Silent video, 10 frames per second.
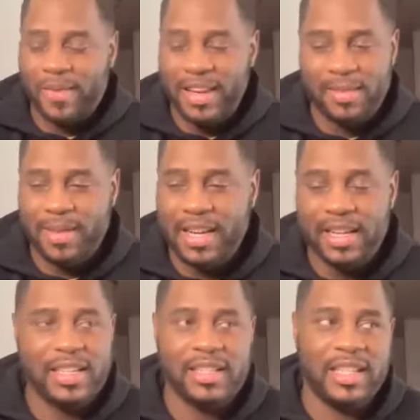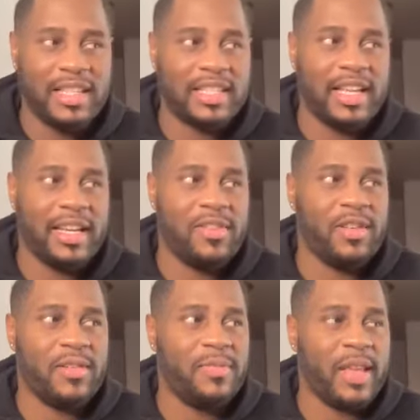for anybody listening, it's like,
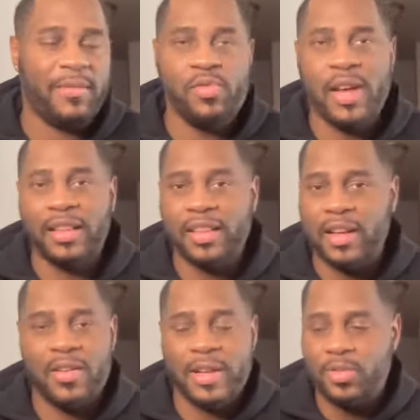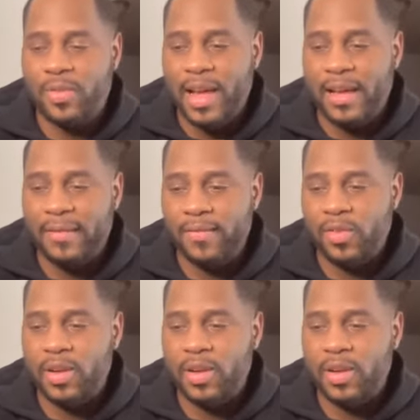if you got the goal that you have,